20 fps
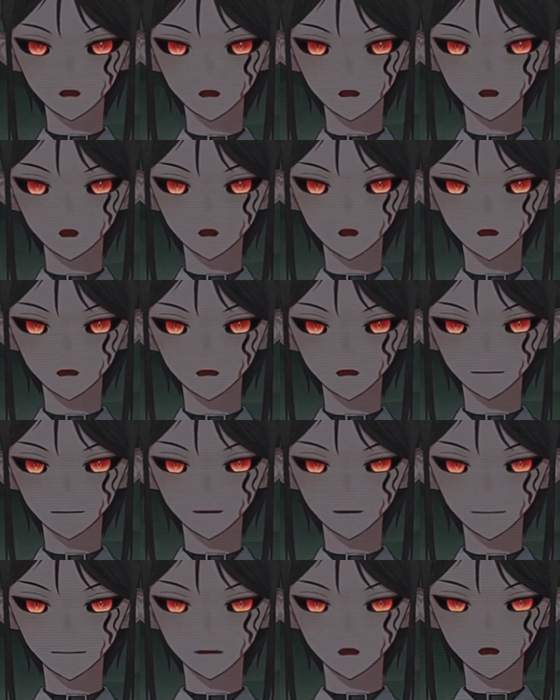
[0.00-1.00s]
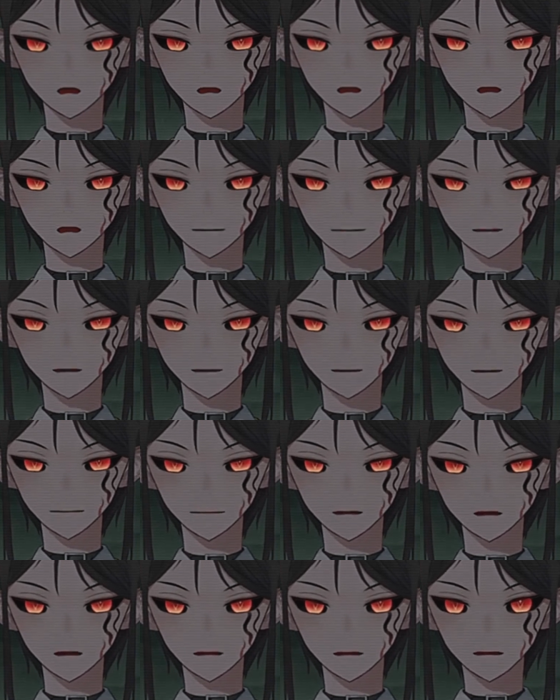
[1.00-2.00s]
away it was barely
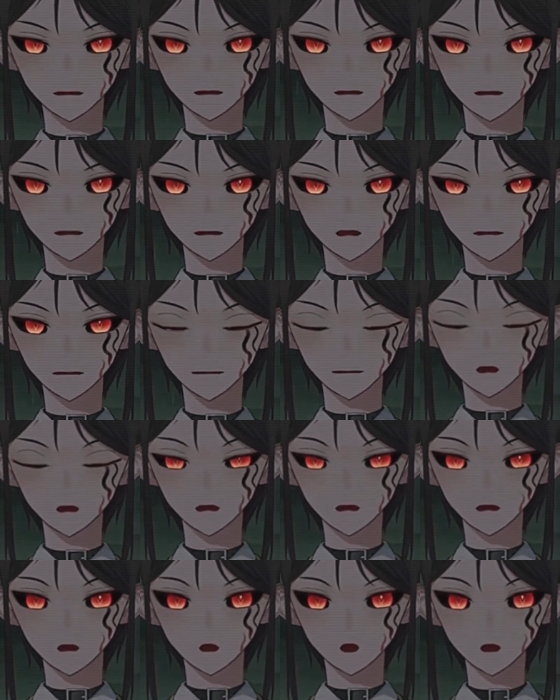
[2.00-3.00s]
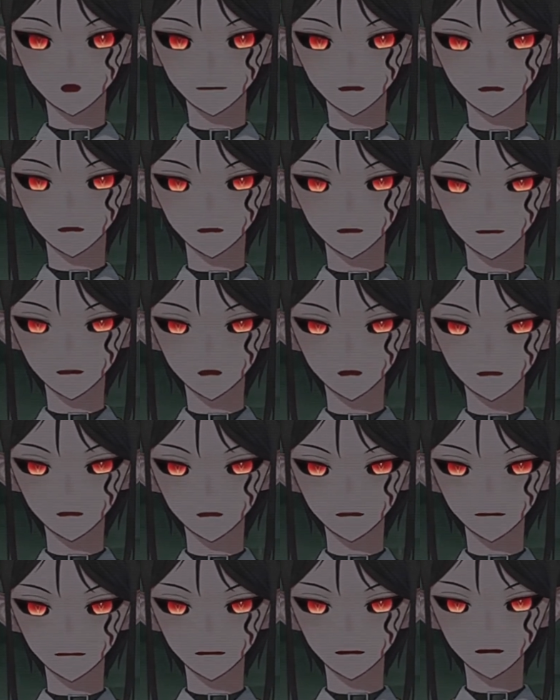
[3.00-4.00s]
visible, but rapidly getting
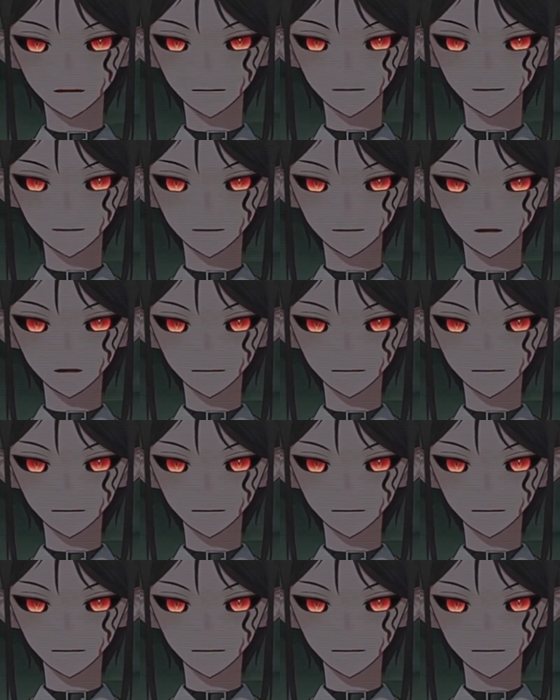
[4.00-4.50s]
closer.